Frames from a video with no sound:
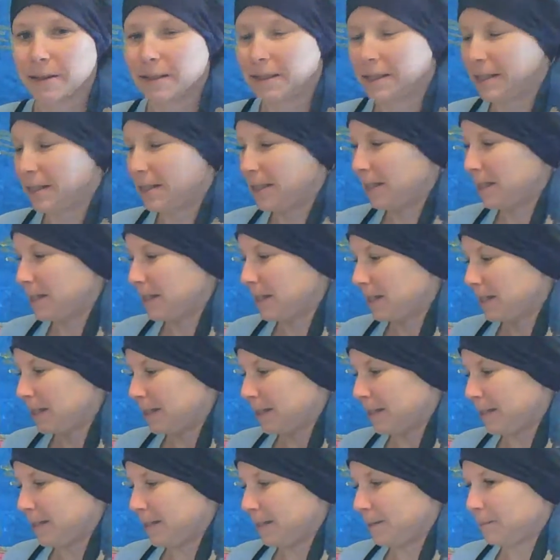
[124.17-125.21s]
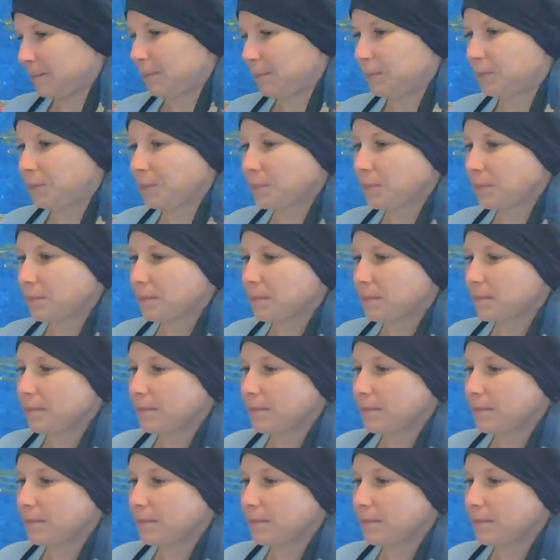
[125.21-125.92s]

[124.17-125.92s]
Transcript: [no speech]